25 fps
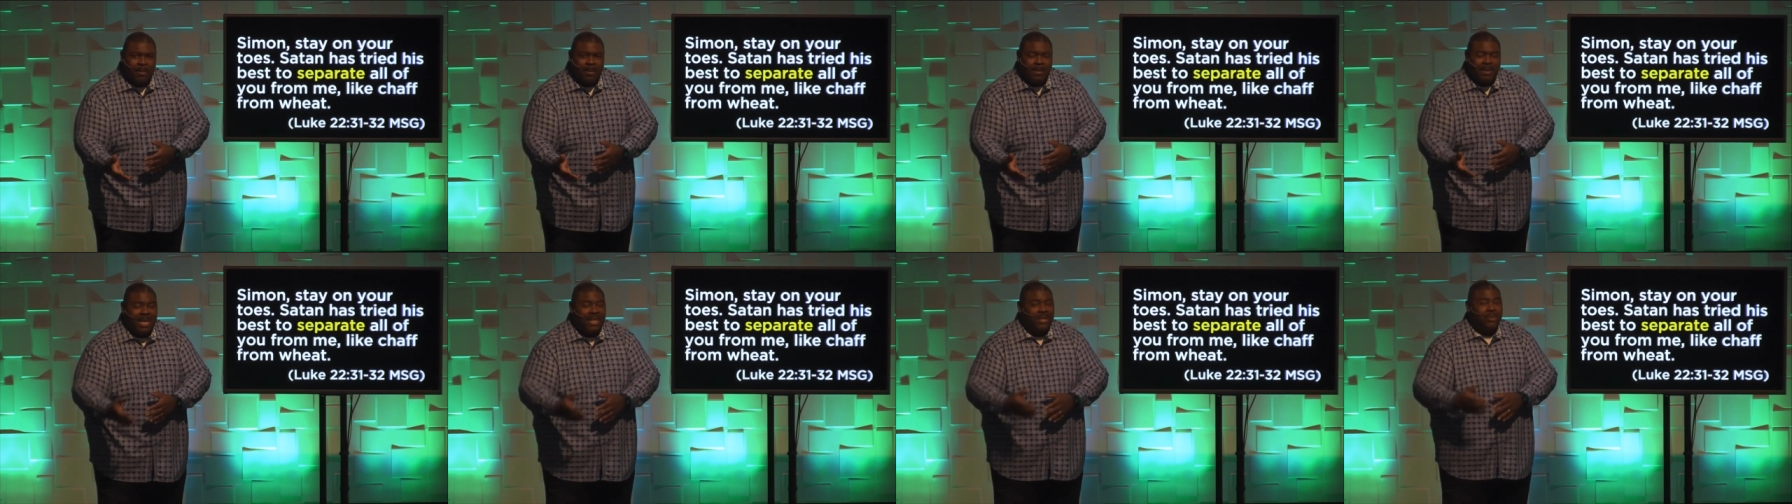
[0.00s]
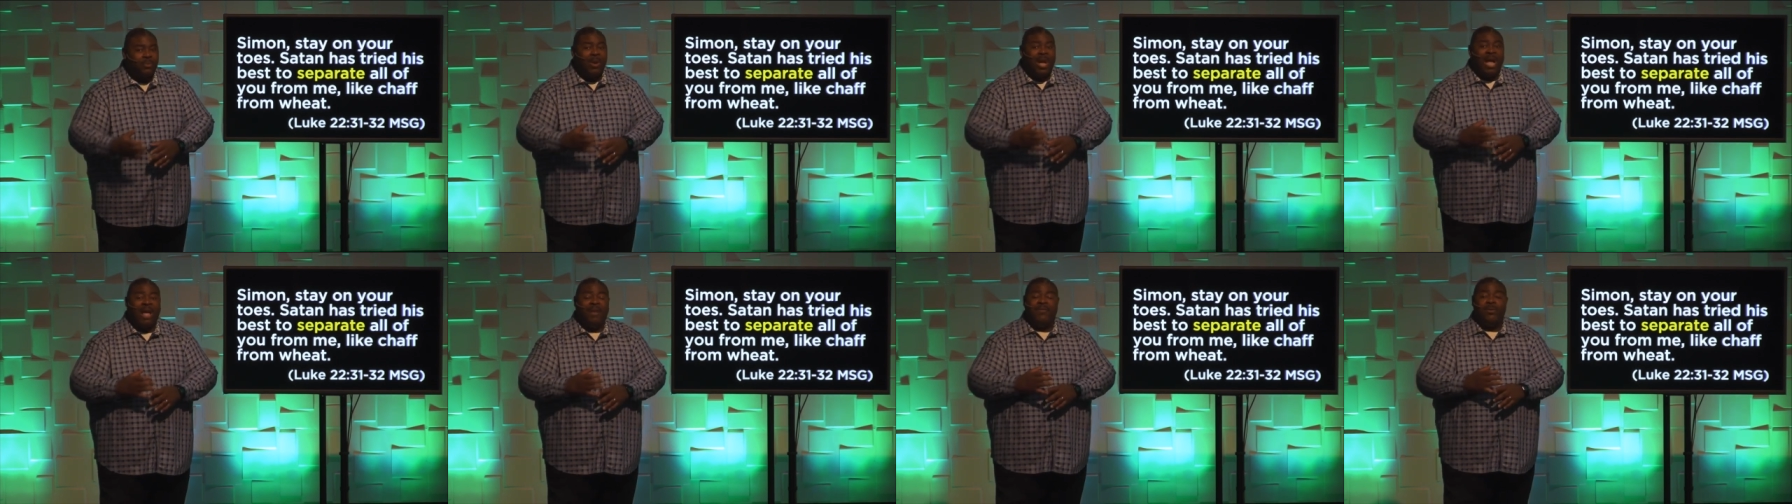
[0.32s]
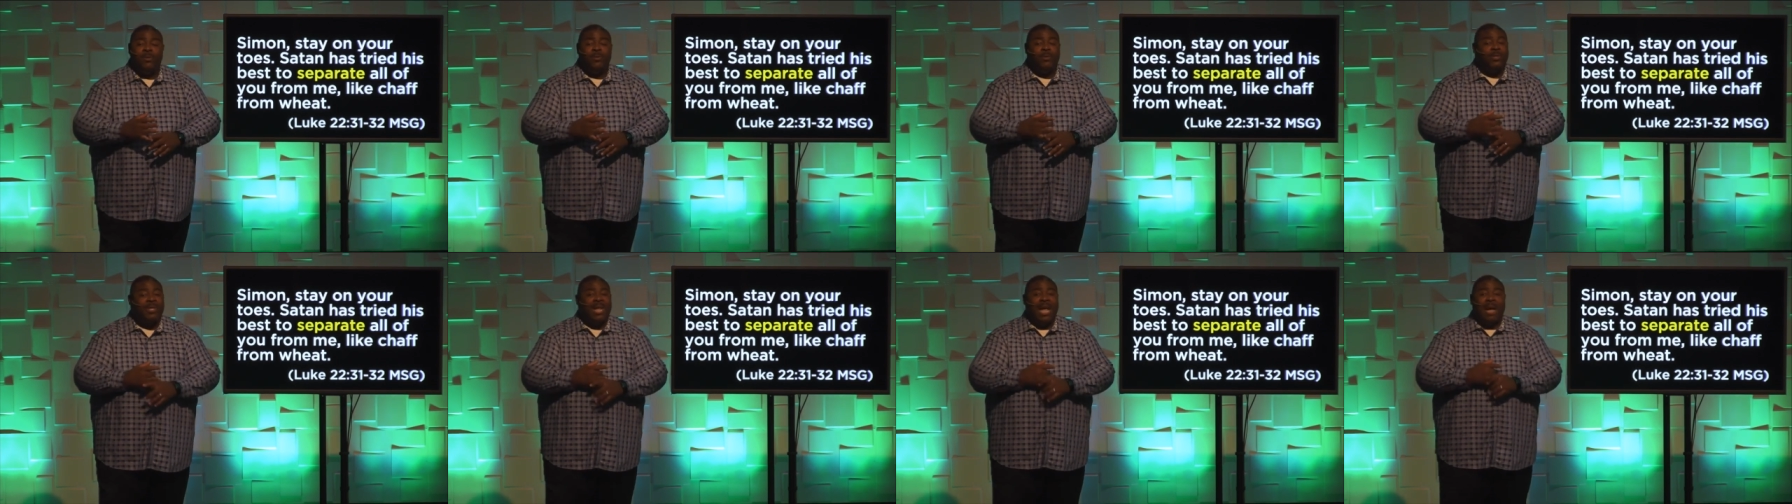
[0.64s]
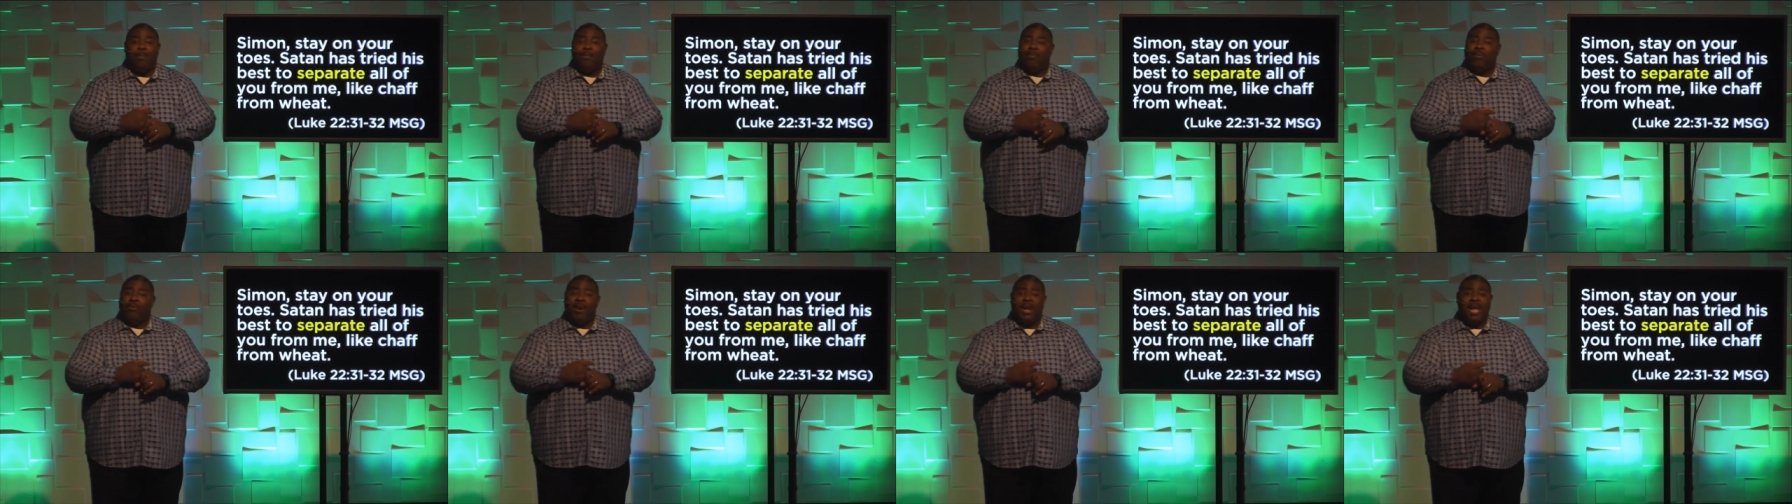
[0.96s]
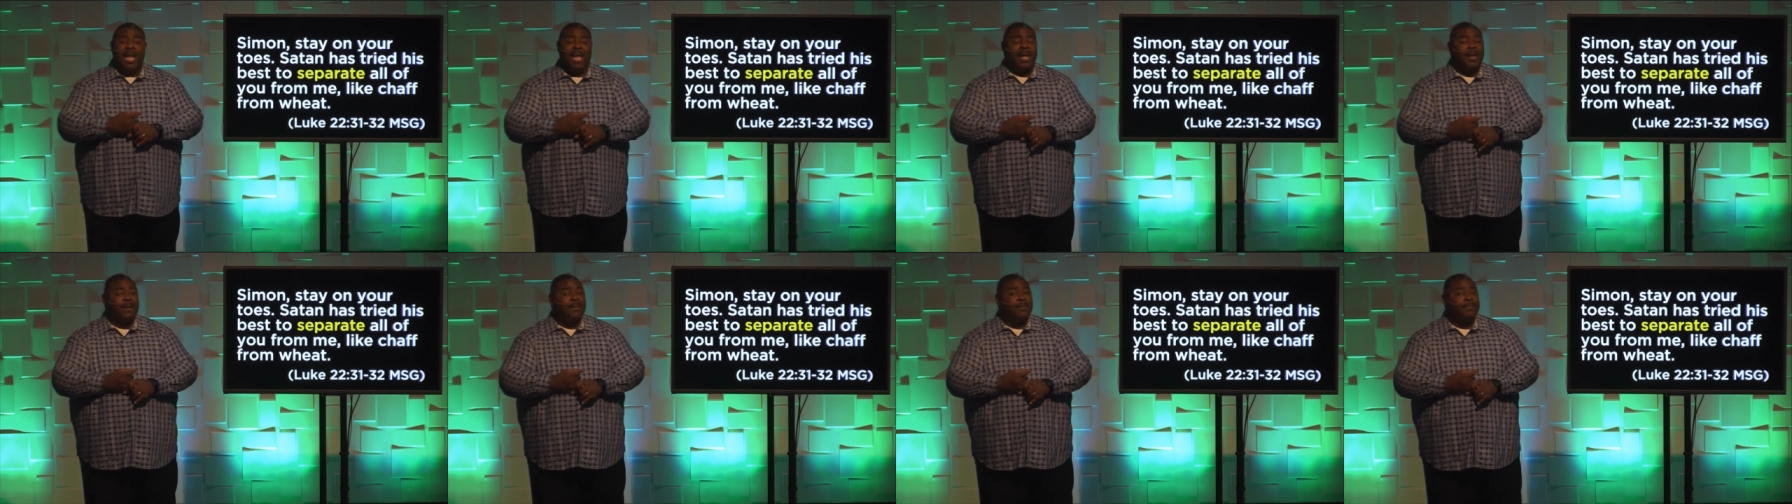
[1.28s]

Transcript: That's why if you stop praying,